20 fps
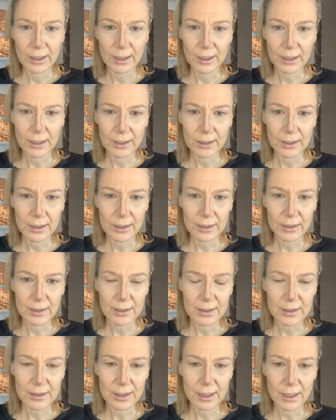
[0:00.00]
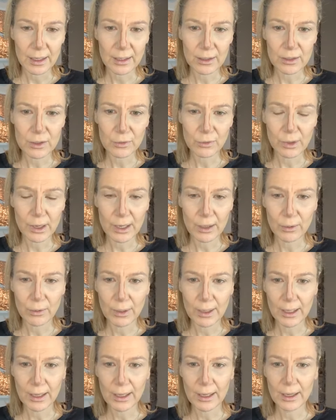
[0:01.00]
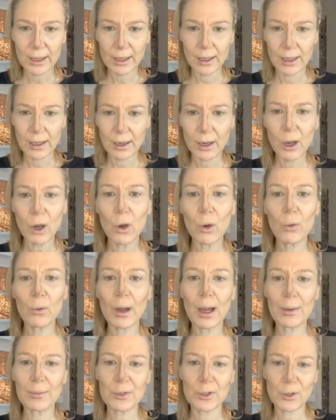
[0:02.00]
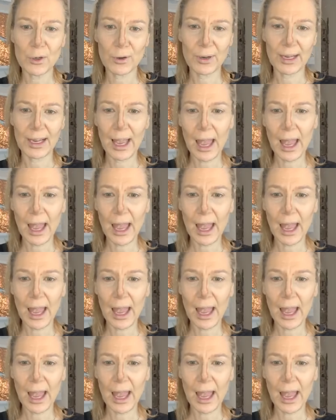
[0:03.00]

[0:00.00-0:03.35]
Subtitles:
It doesn't say it's right away. Oh, I'm sorry.